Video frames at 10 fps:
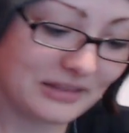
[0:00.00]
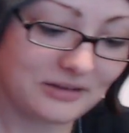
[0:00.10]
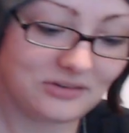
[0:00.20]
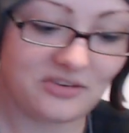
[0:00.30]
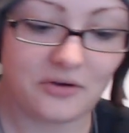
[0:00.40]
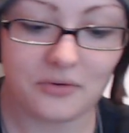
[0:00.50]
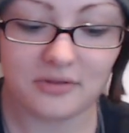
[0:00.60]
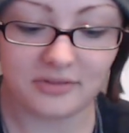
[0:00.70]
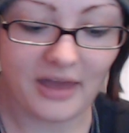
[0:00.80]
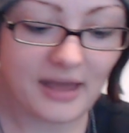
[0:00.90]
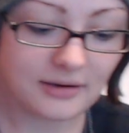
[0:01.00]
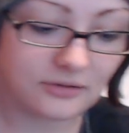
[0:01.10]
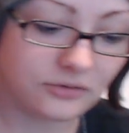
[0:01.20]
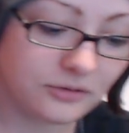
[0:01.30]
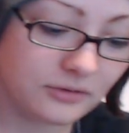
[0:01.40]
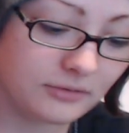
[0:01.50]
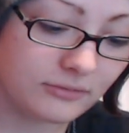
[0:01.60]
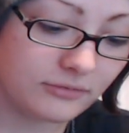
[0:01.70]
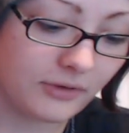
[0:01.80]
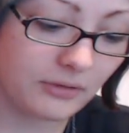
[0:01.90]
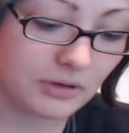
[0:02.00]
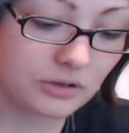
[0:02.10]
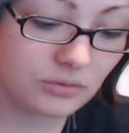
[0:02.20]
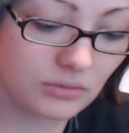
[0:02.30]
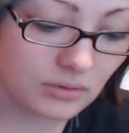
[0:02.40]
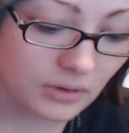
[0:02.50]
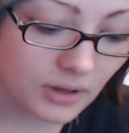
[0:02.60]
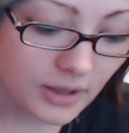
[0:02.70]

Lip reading: So that is very cool.